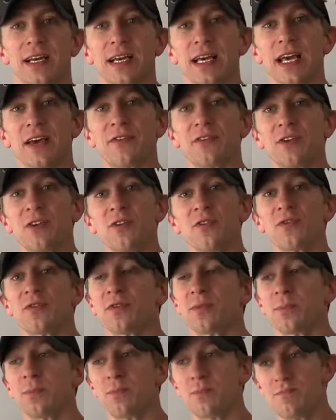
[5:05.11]
If you've
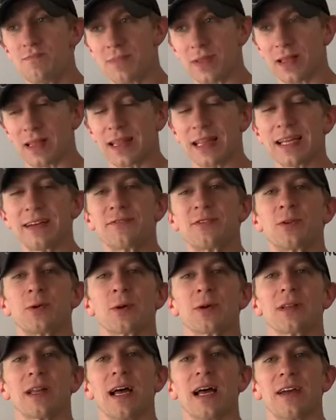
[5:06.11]
lived
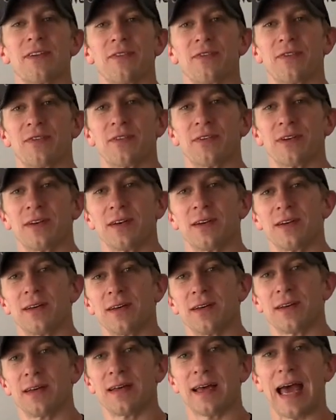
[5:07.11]
your life
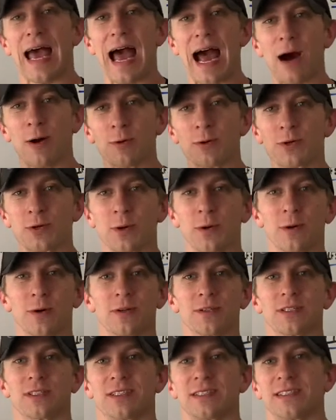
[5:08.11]

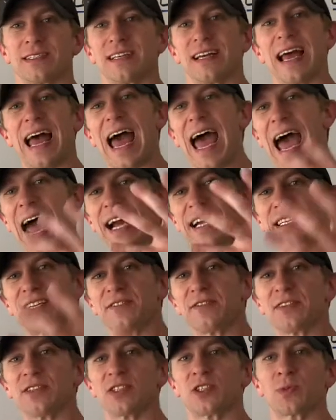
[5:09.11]
outdoors, active
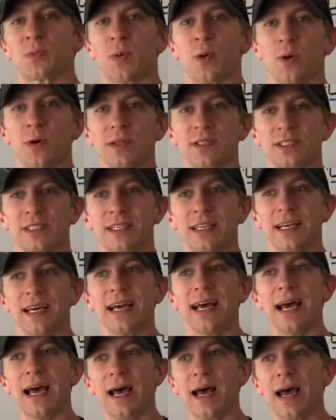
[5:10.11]
in sports,
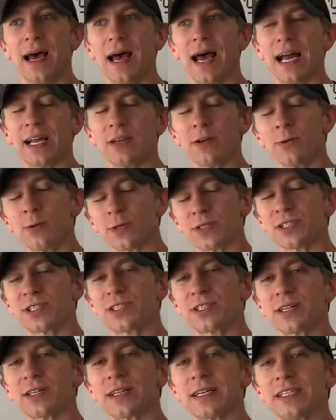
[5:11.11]
and you are
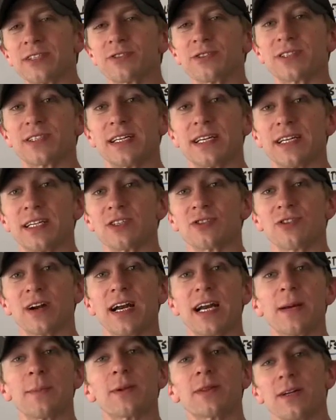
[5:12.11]
still interested in
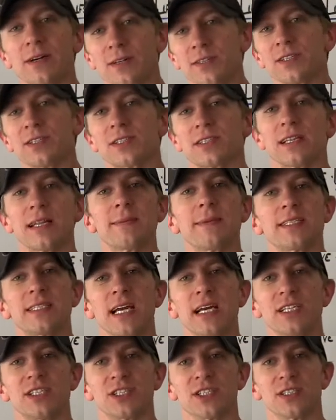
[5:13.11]
training, but there are just
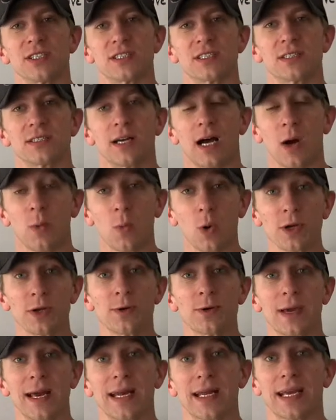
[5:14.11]
limitations on what you
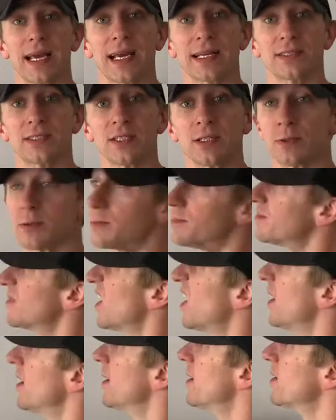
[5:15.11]
can and can't do,
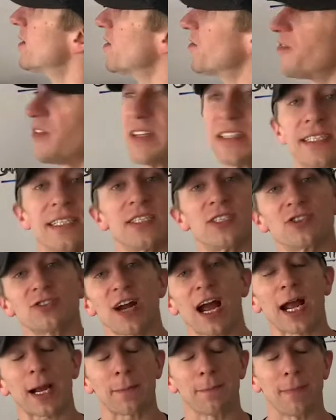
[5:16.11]
the vintage
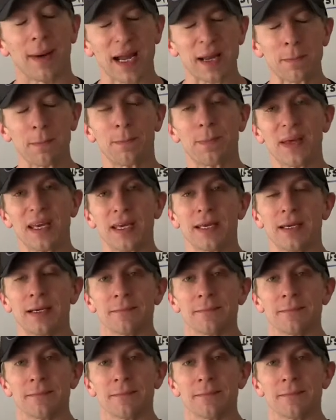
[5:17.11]
track might be